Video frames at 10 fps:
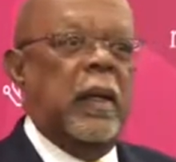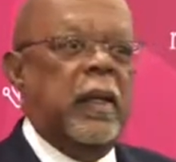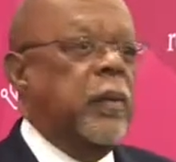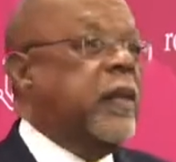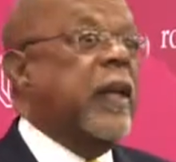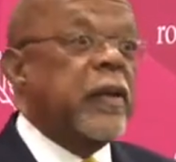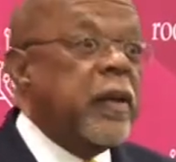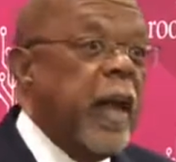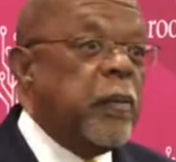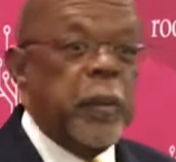You would think their
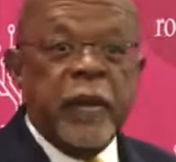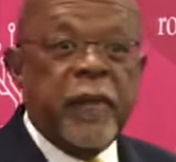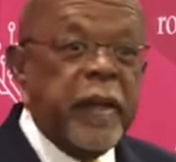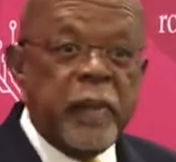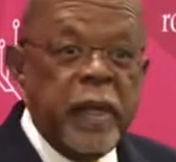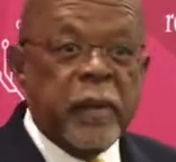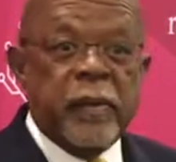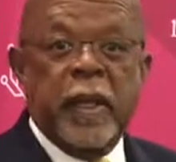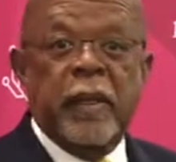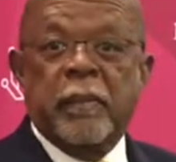name would be Van Meter,
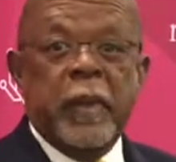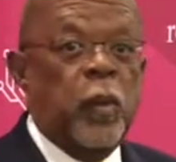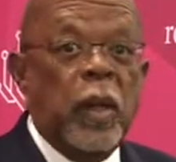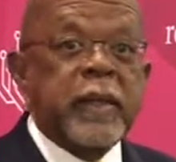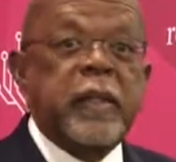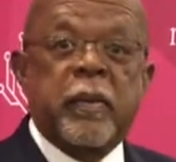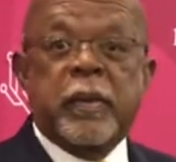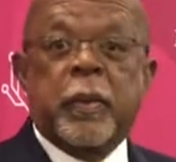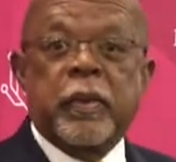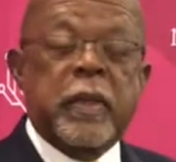right? But it wasn't. It was
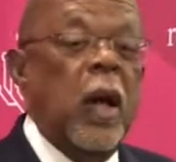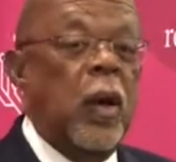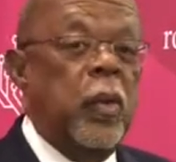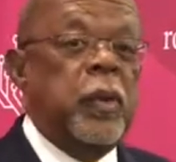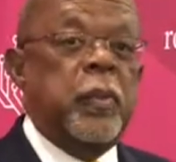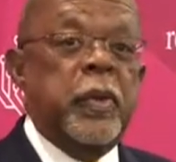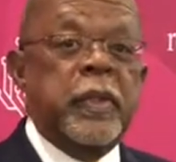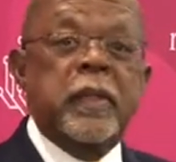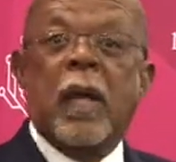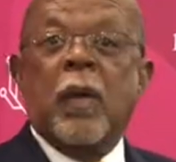Bruce. Who were the
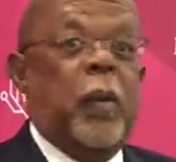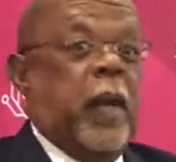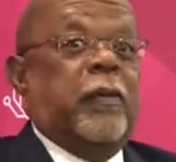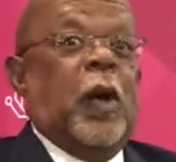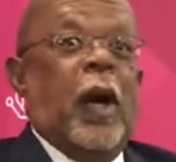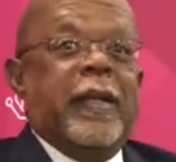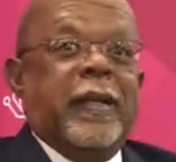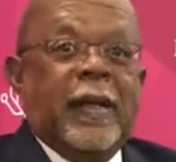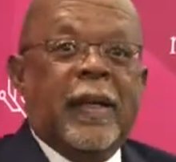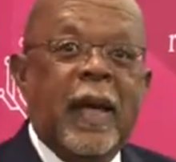Bruces? We have no
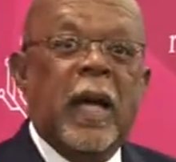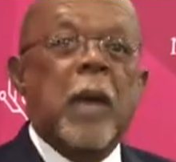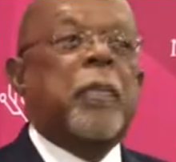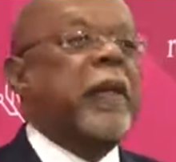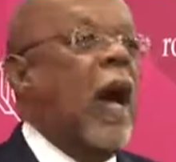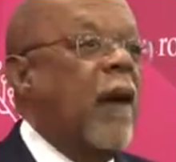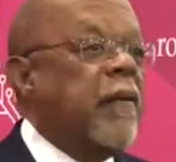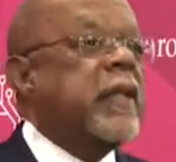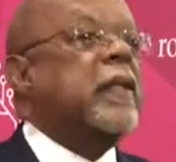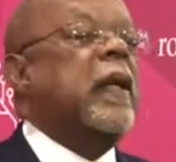idea. But
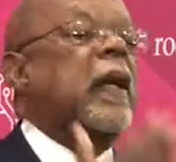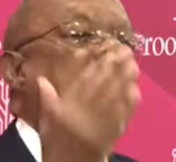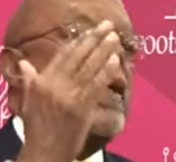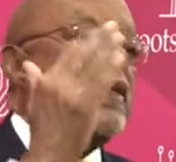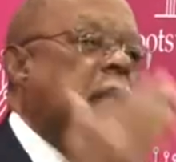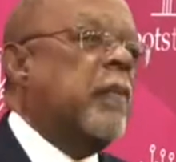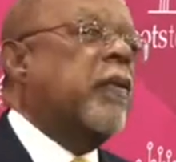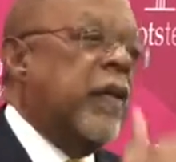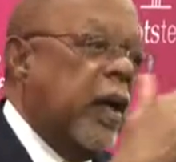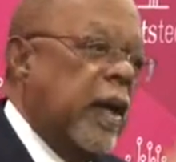obviously, some
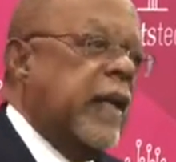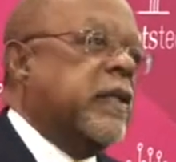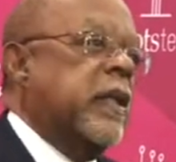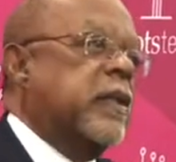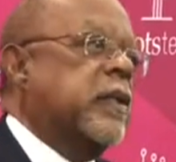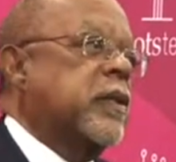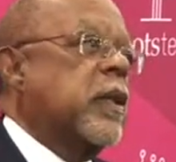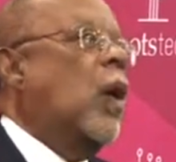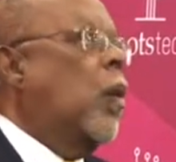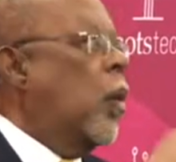of their ancestors
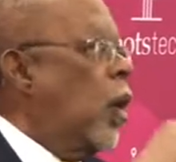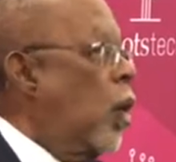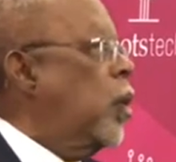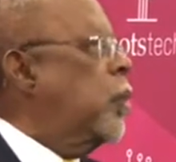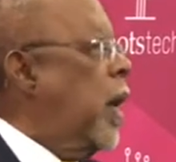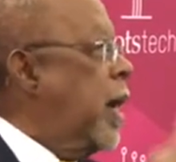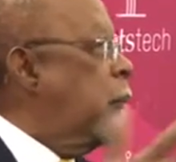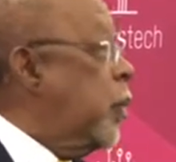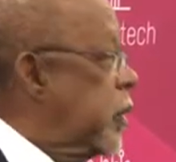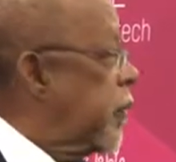were owned by a
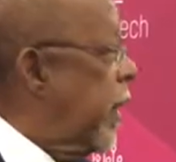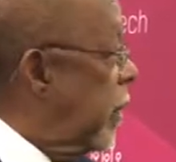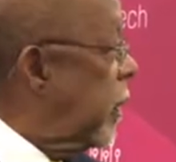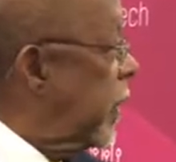Bruce family.